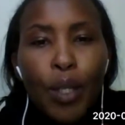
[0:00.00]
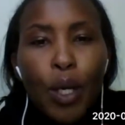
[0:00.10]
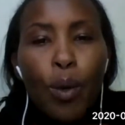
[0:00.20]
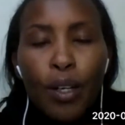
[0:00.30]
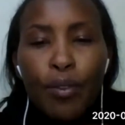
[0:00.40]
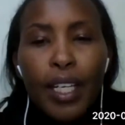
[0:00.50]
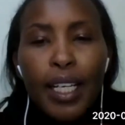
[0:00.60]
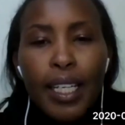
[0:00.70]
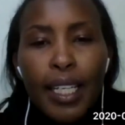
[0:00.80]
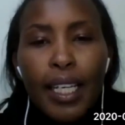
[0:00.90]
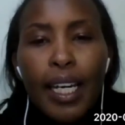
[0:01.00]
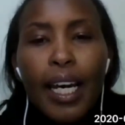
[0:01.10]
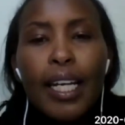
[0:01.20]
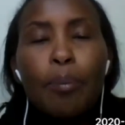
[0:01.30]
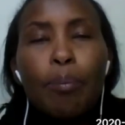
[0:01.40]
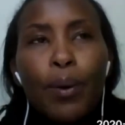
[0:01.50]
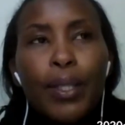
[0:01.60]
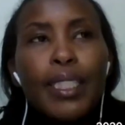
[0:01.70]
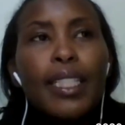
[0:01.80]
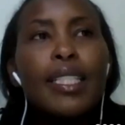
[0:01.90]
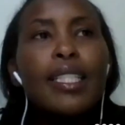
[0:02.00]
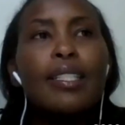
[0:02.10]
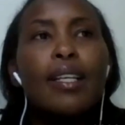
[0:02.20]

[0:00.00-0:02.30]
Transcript: One of the key and important